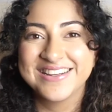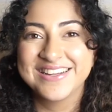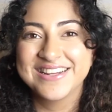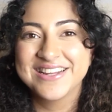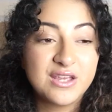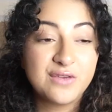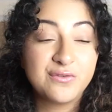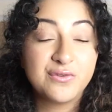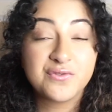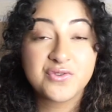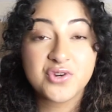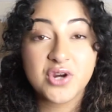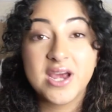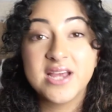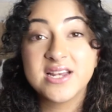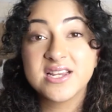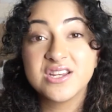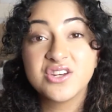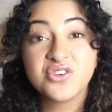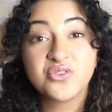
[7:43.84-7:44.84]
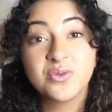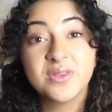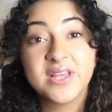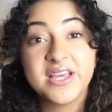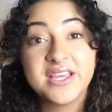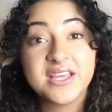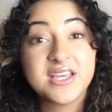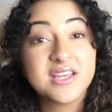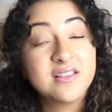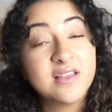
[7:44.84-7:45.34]
If you've tried it and don't
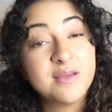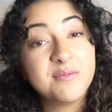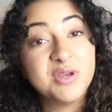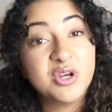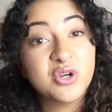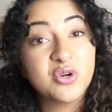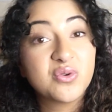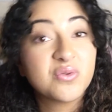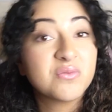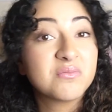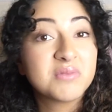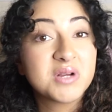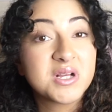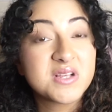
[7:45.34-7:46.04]
like it, let me know,